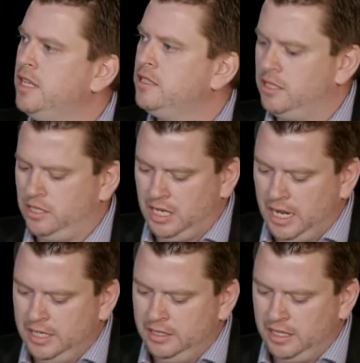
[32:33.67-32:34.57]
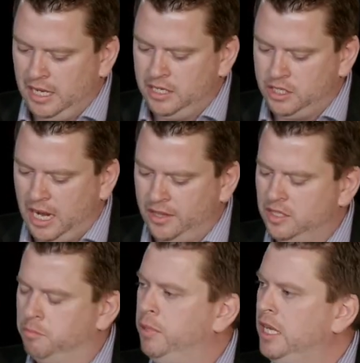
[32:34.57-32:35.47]
and sustains each
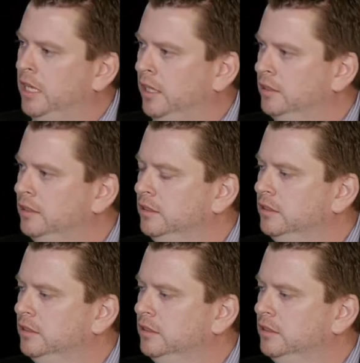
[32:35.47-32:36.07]
other's being.